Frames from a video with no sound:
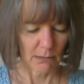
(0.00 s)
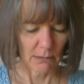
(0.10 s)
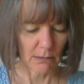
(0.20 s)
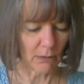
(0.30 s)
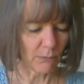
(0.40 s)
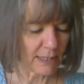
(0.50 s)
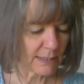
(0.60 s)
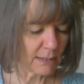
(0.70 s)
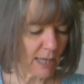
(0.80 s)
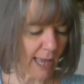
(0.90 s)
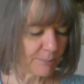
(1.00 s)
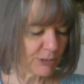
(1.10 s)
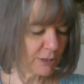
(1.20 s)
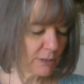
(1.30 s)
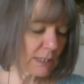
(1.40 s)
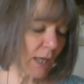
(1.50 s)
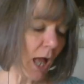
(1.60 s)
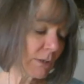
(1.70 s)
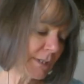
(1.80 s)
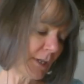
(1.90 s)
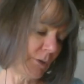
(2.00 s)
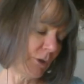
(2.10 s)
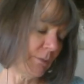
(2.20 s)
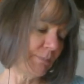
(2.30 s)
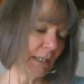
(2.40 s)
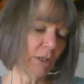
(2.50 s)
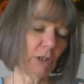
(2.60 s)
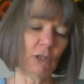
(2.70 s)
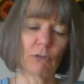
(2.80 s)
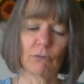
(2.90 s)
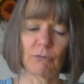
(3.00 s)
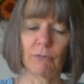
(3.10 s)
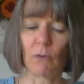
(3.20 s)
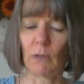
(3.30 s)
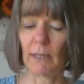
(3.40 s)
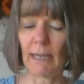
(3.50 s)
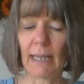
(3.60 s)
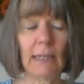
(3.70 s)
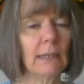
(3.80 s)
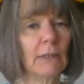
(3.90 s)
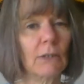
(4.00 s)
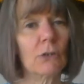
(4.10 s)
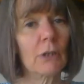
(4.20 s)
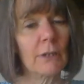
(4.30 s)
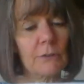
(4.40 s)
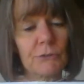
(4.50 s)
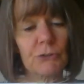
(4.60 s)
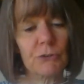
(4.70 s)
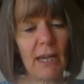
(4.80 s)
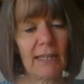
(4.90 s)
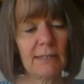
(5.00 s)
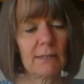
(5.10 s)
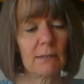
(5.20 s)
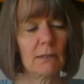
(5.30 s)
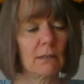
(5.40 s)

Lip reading: So it's an option. This also could be cute for a little girl's dress.